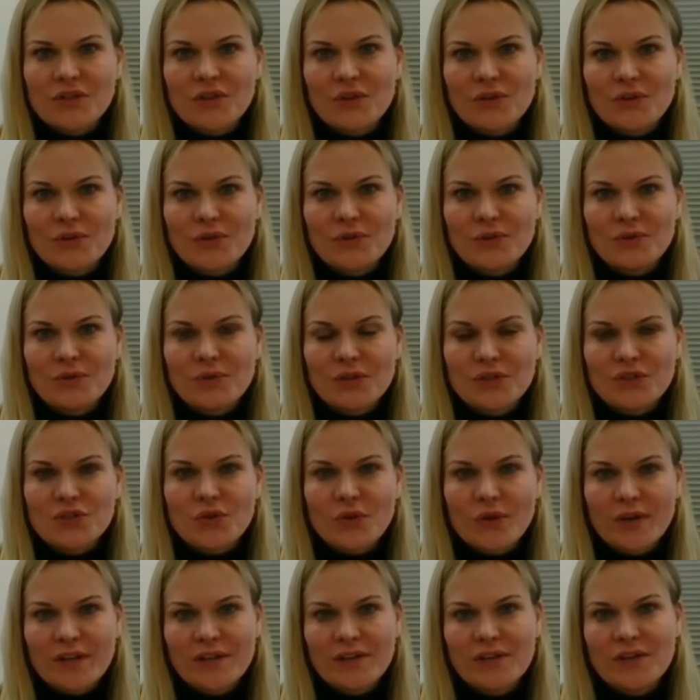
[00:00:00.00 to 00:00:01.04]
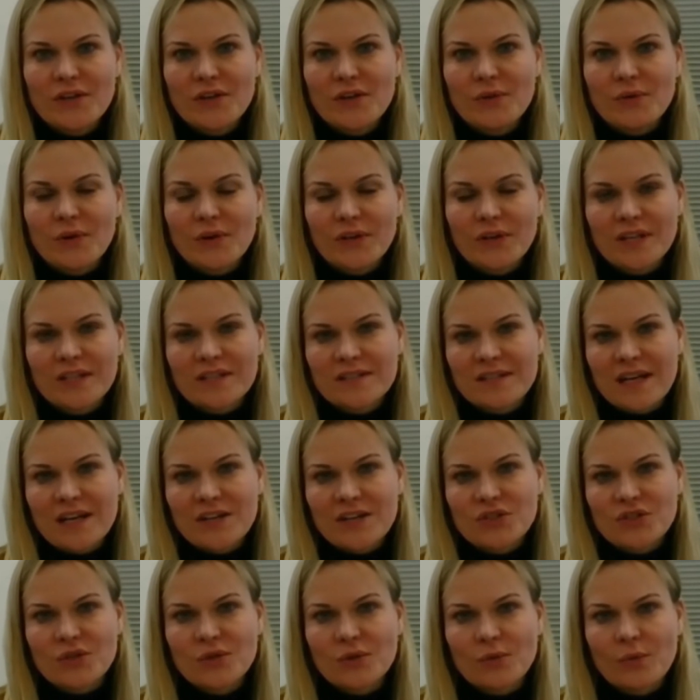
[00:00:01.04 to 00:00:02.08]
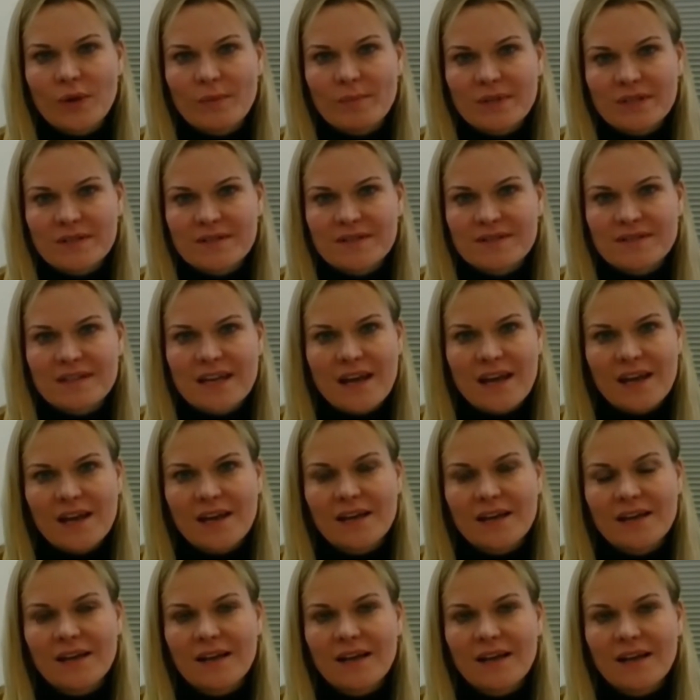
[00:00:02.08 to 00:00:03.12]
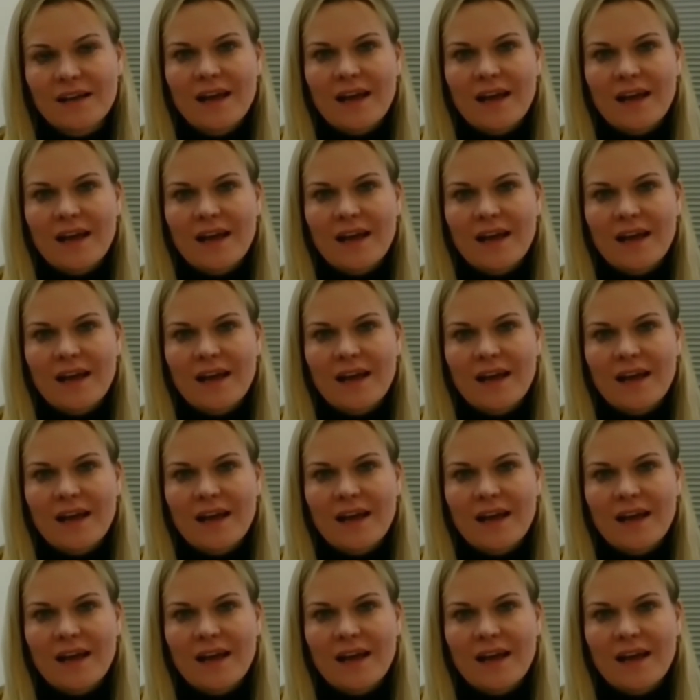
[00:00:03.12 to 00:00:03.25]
to join you on International Women's Day.